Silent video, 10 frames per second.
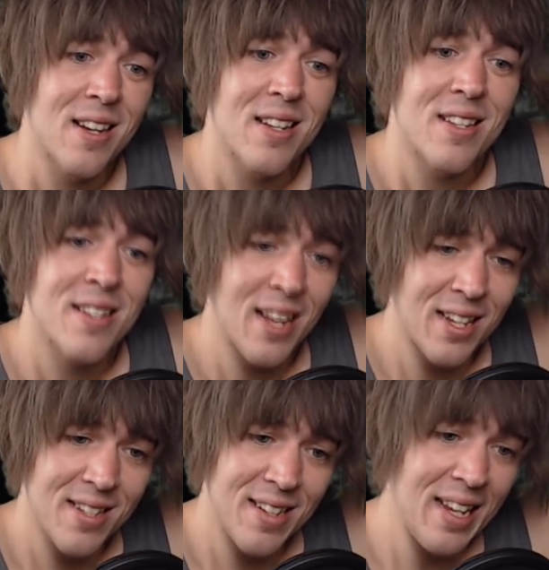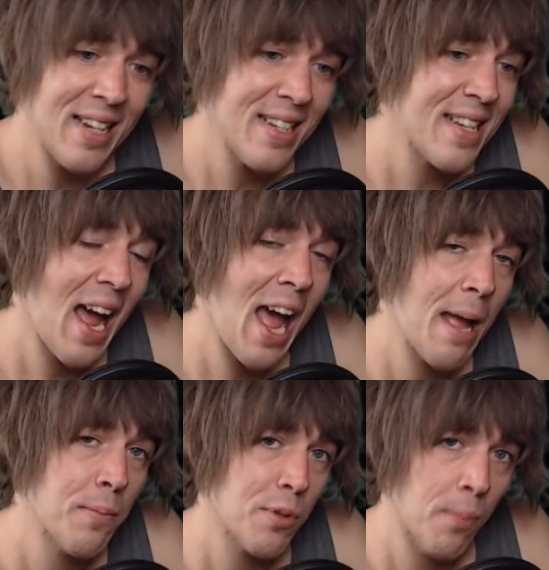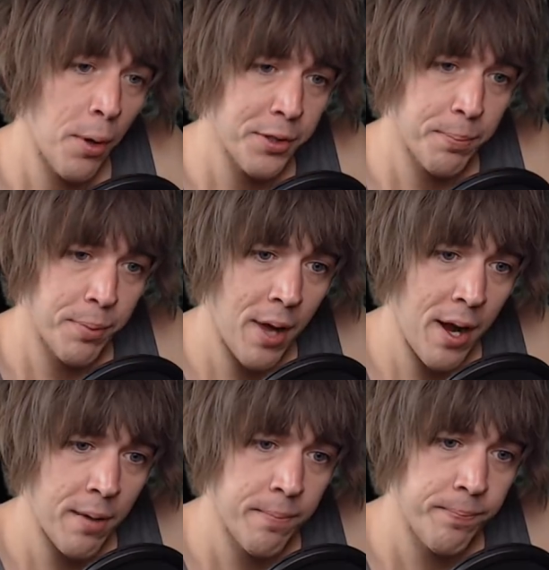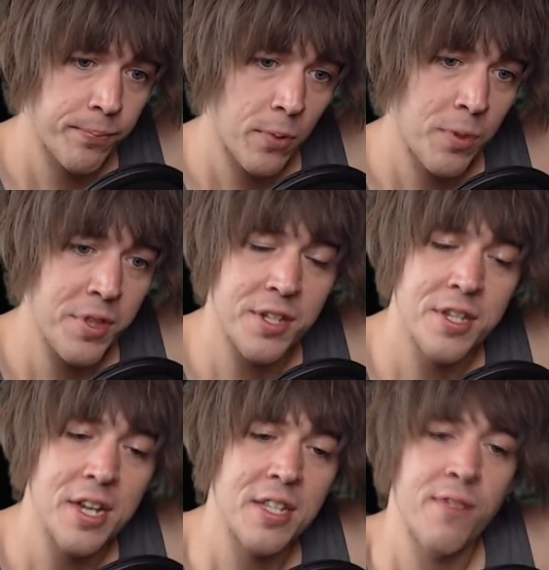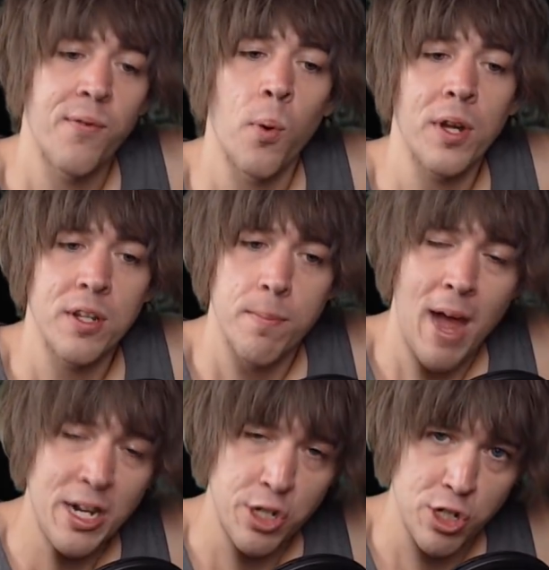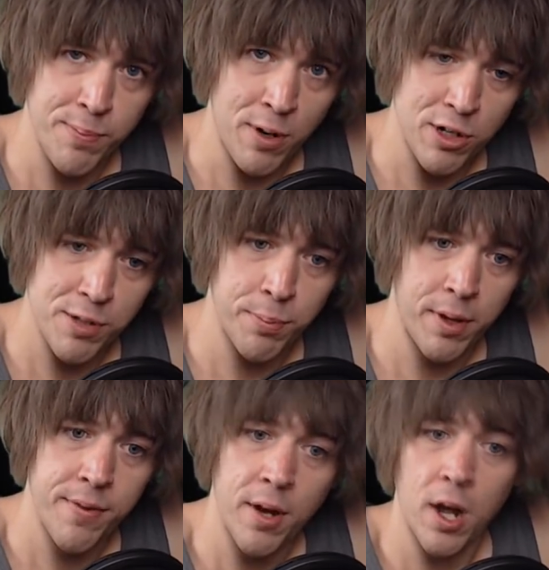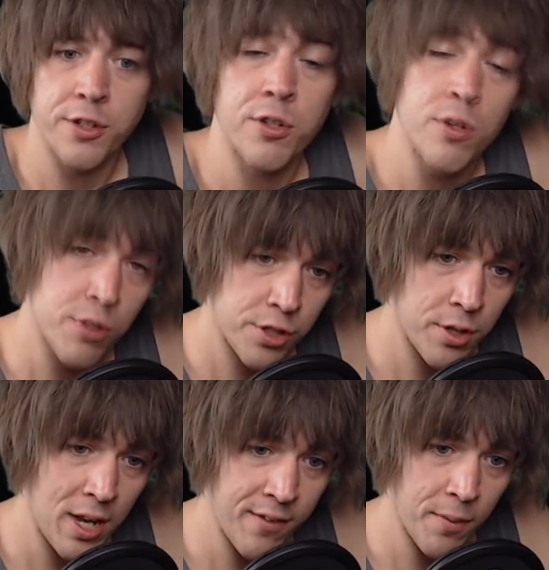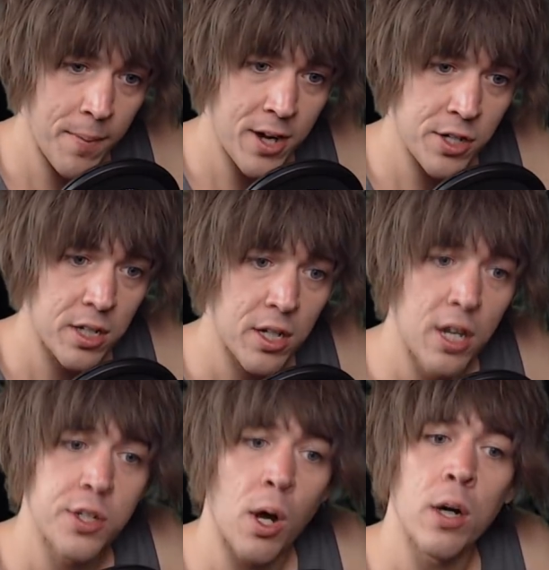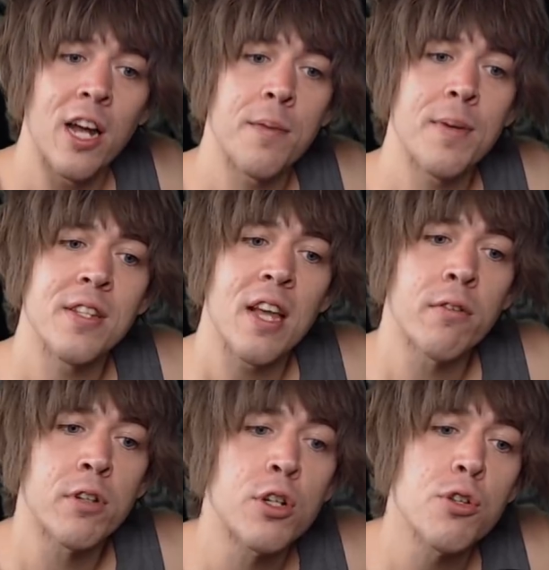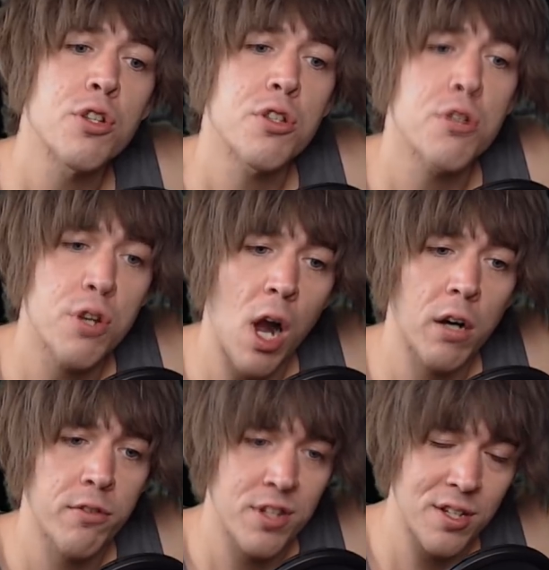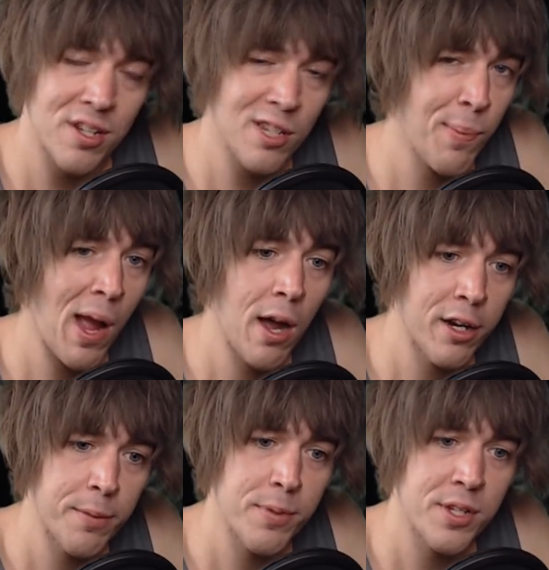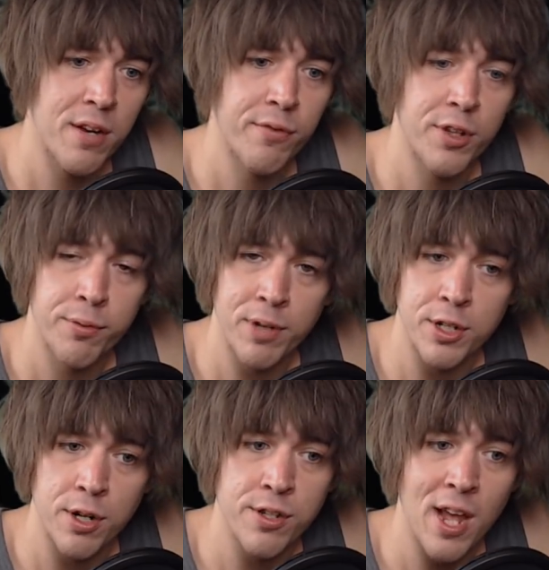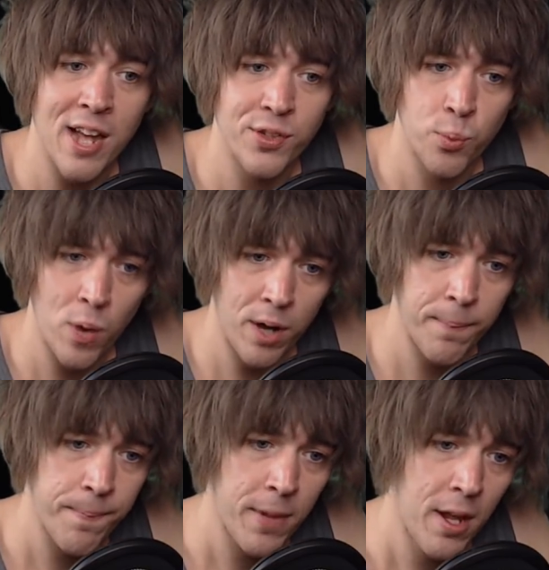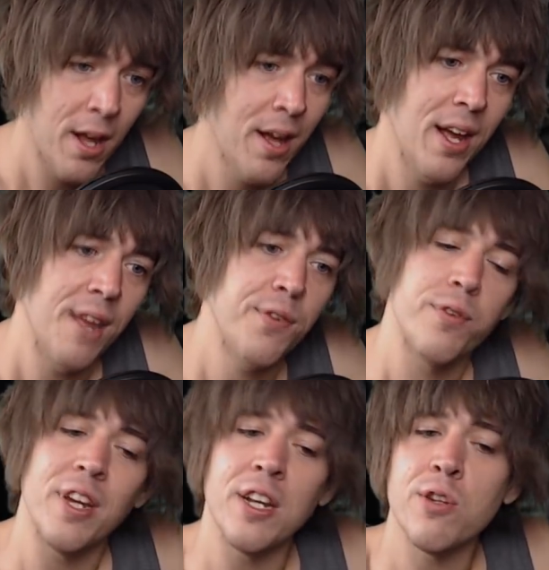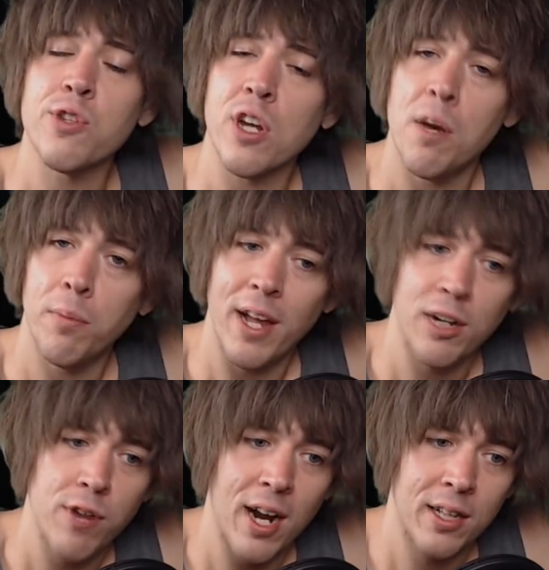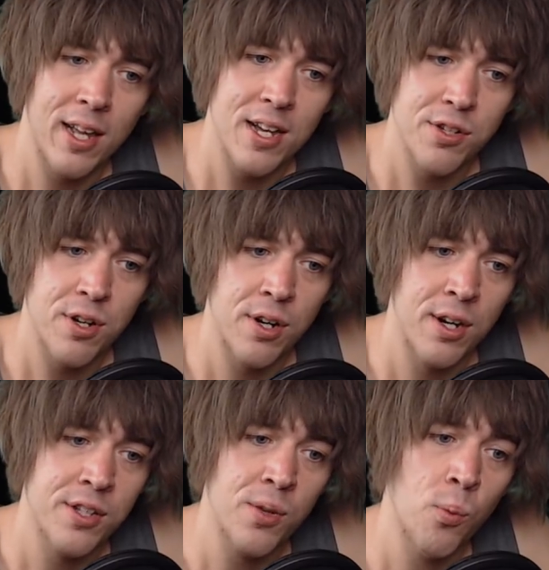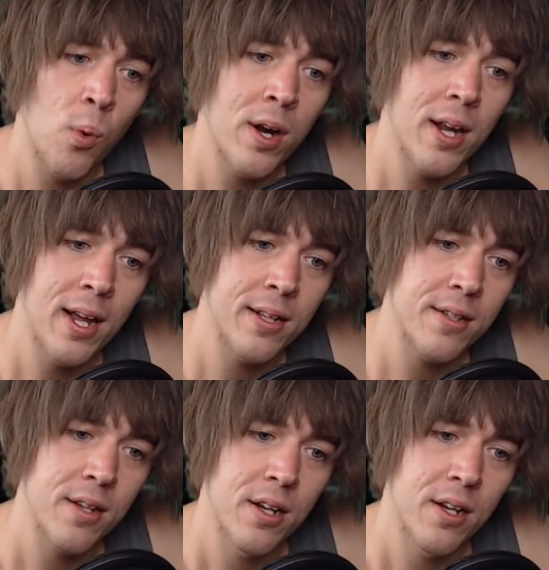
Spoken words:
16 times multiplier with a 60-40 magic spirit split that also uses your Evo magic to all enemies and reduces their dark resistance by 100% for 3 turns as well. If you didn't use Come Black Dragon last turn, it's a 1 hit,